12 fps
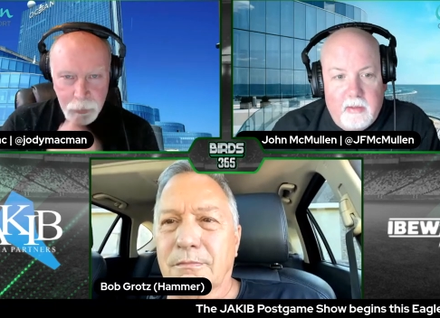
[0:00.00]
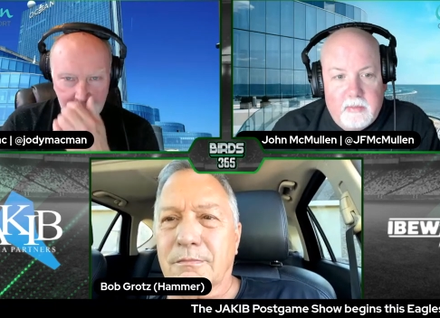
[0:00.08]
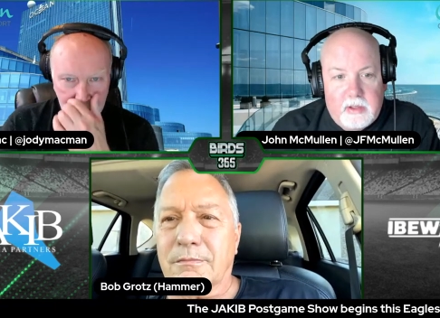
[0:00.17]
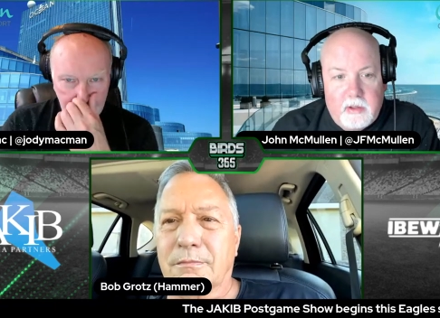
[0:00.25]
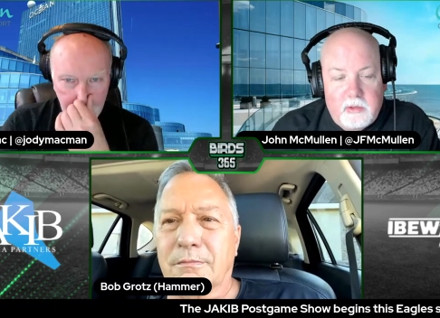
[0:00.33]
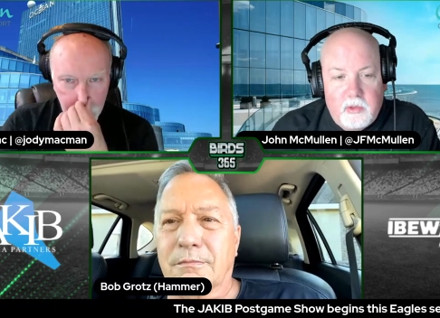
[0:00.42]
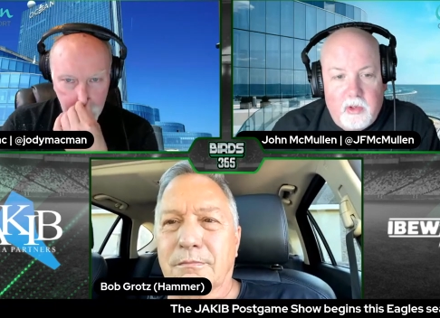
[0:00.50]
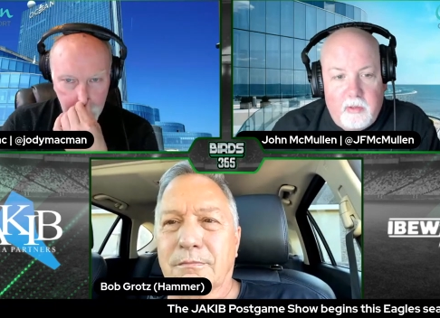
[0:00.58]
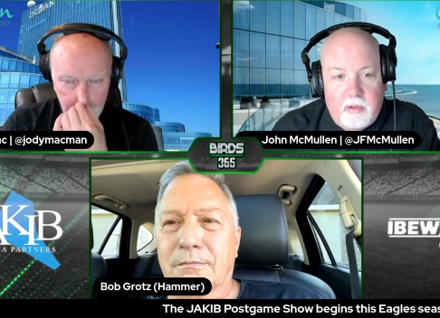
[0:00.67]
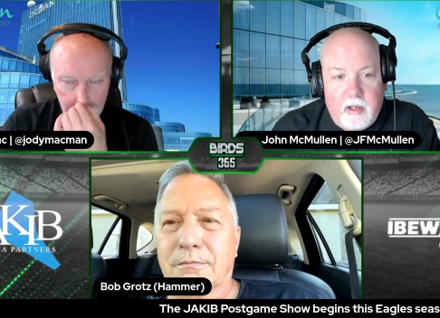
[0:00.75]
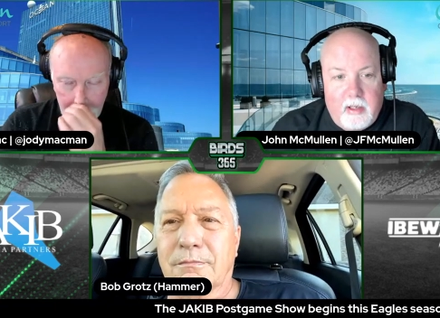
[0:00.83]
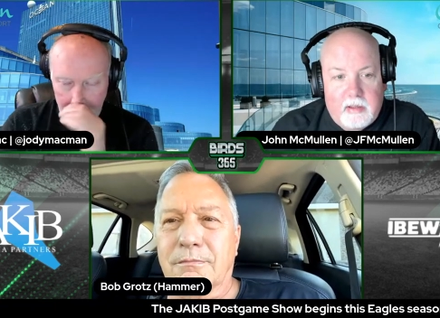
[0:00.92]
Speaker 1: So 12
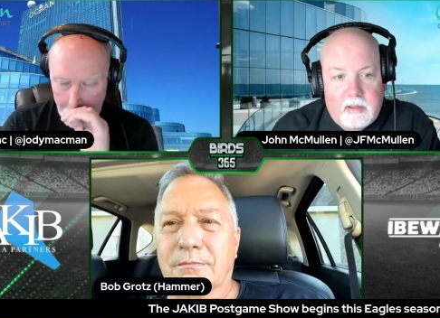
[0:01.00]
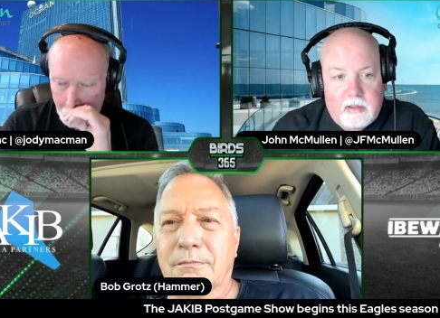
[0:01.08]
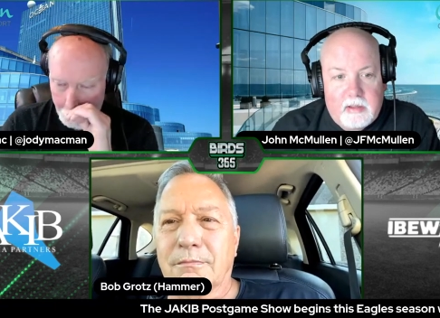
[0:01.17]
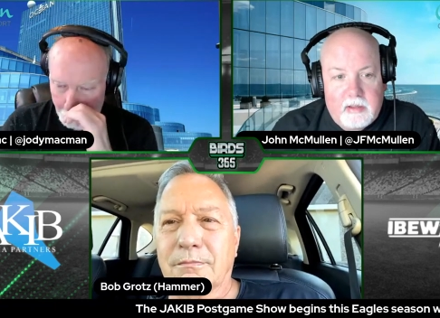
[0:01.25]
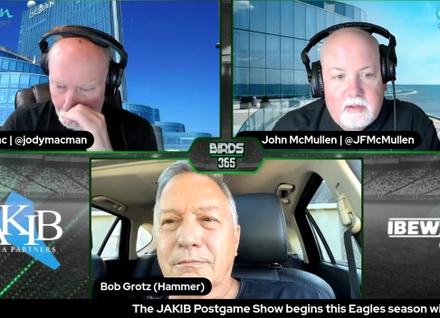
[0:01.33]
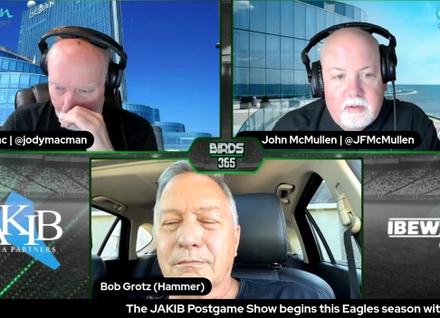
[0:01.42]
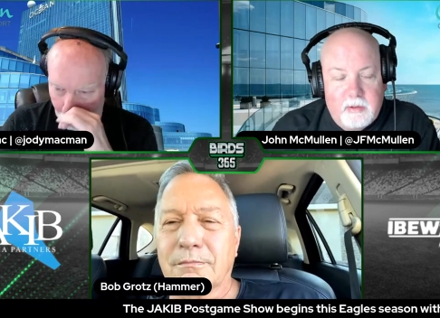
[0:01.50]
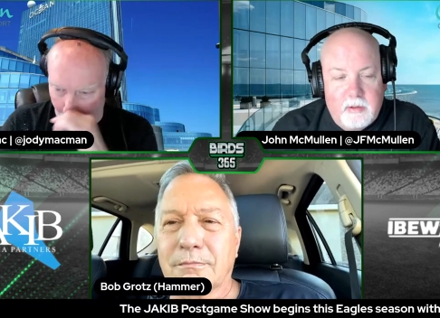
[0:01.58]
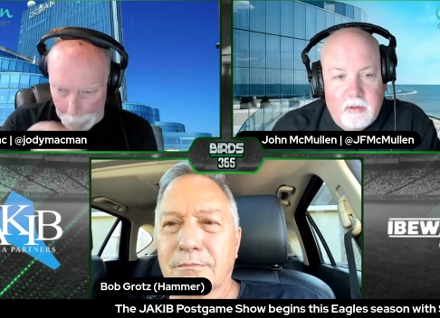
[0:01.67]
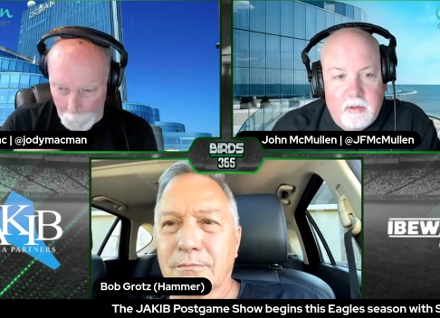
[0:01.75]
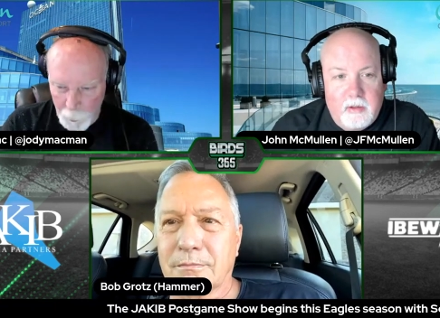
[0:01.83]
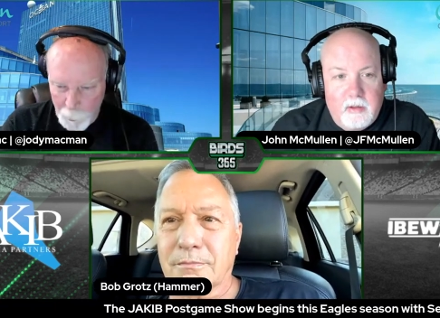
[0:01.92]
practices,
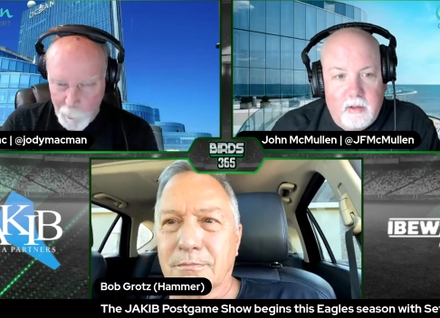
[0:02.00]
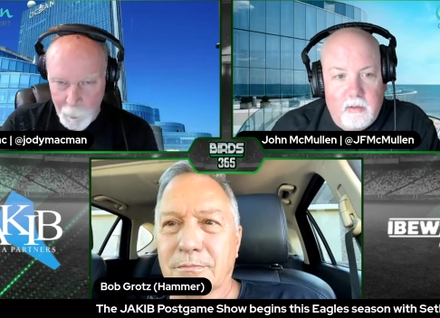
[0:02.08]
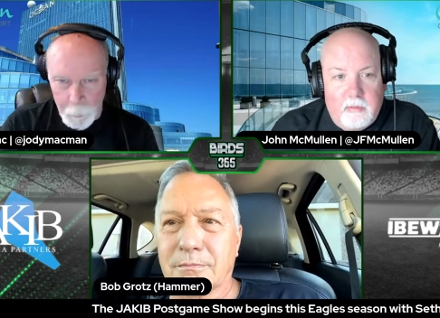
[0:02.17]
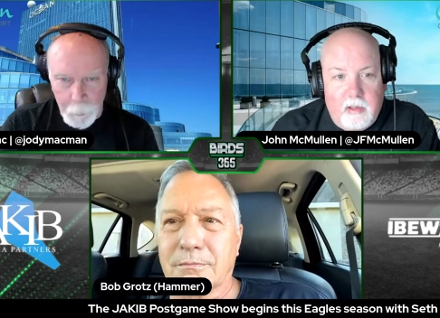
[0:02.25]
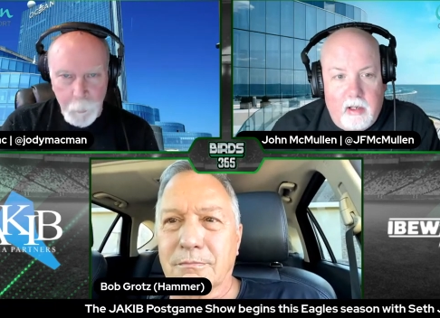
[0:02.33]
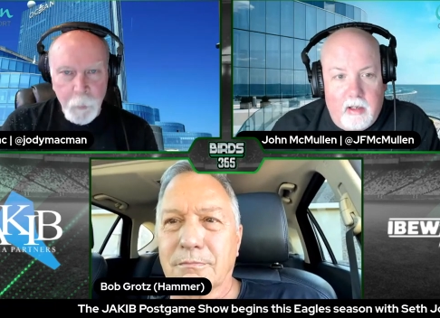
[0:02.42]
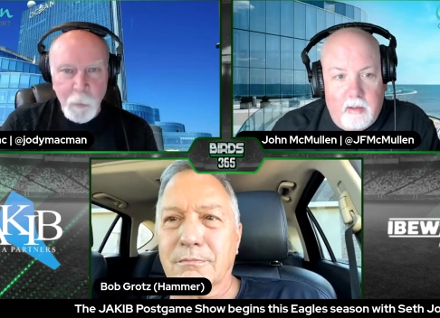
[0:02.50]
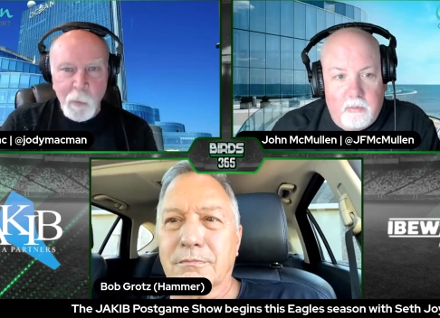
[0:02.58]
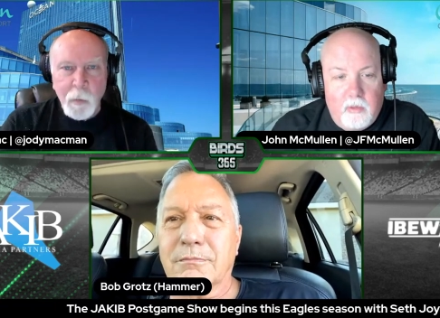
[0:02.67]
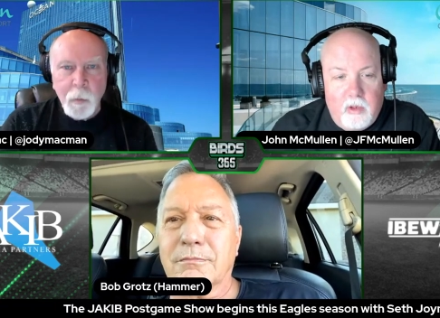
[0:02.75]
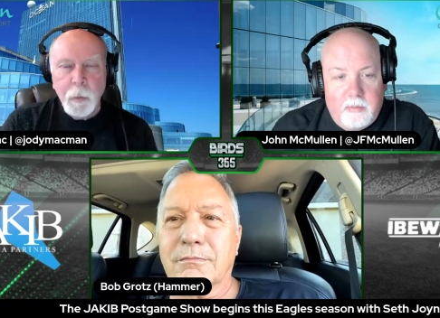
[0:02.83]
uh, one